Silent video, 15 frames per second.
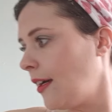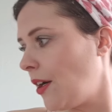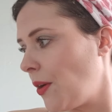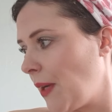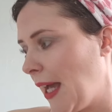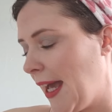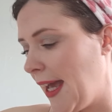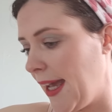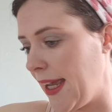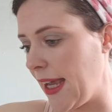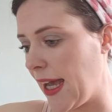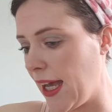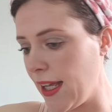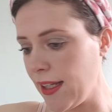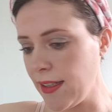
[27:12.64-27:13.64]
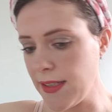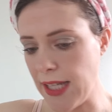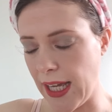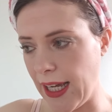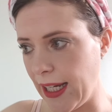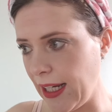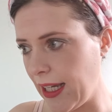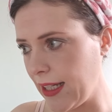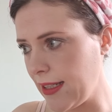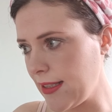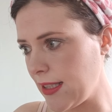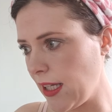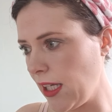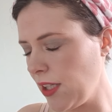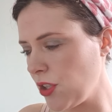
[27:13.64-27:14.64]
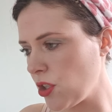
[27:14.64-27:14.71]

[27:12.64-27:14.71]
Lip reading: Okay, and highlighter.